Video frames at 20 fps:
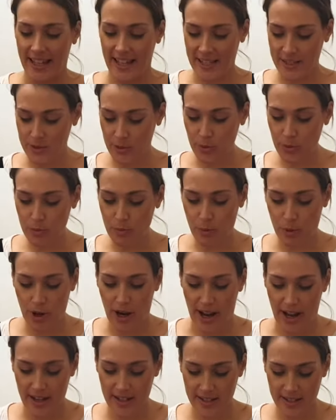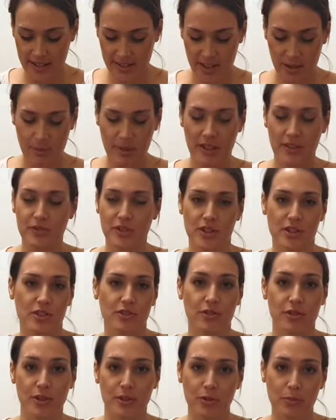It's all pressed. I mean, I've just
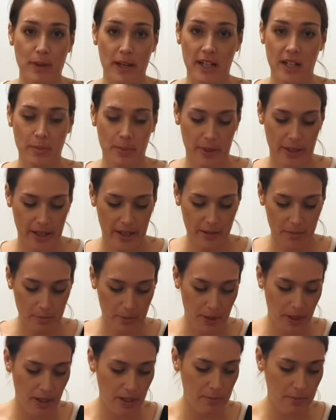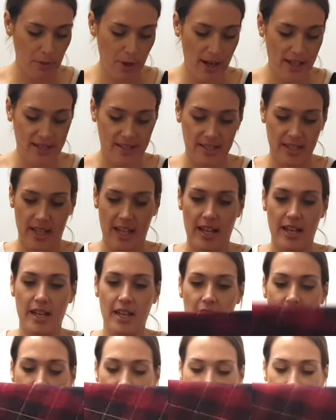screwed it all back up again, but I pressed it.
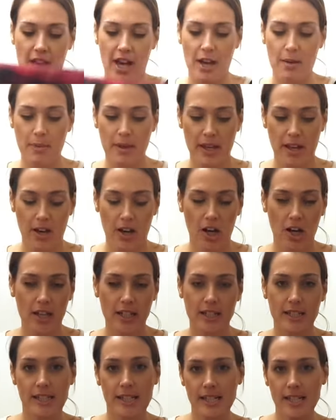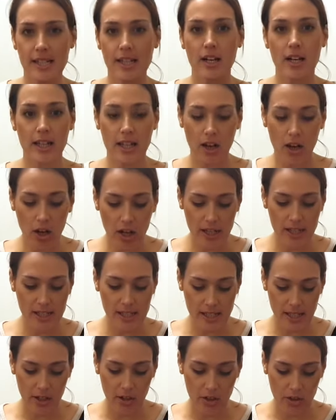Um, I did it, I ironed
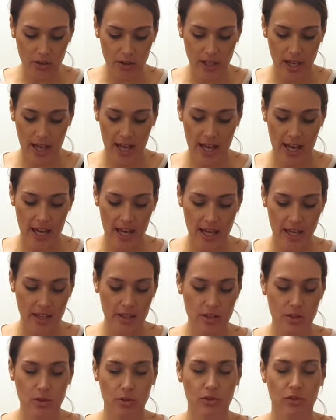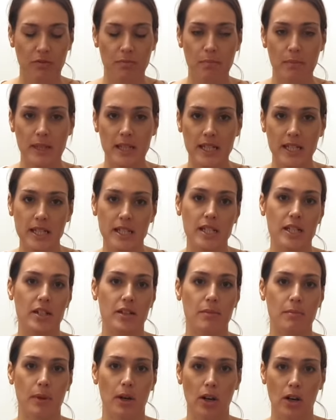it on a sort of
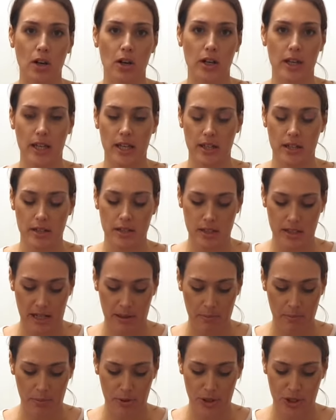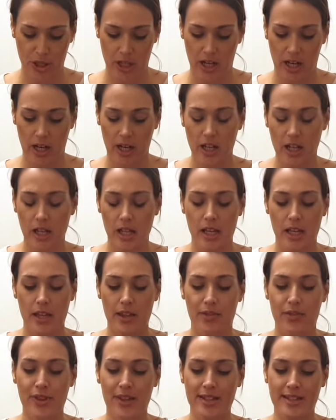medium iron temperature.
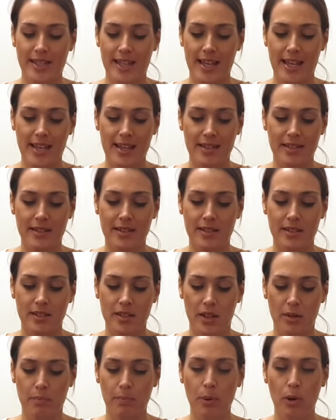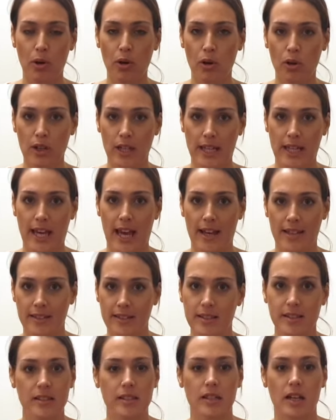This is a
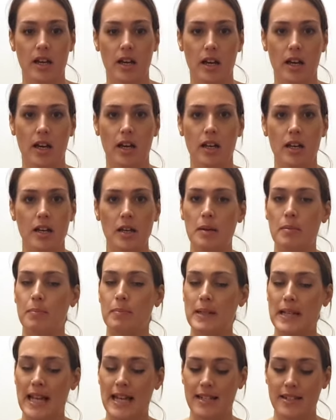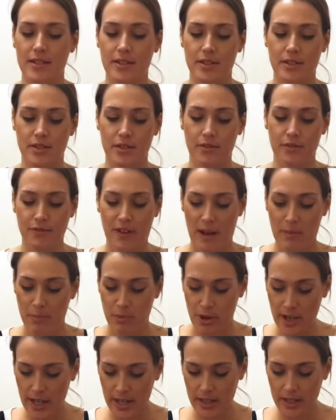polyester blend
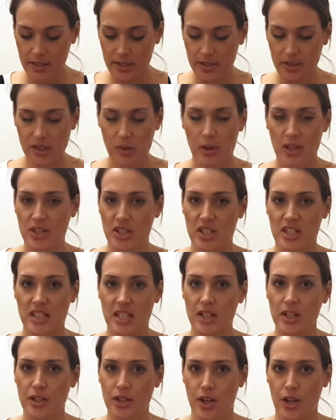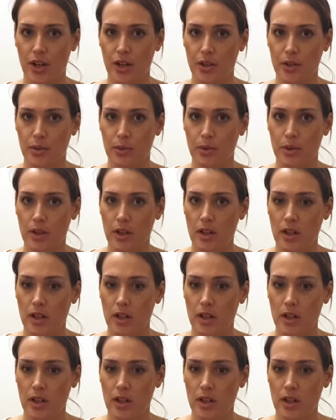fabric, so I just didn't know,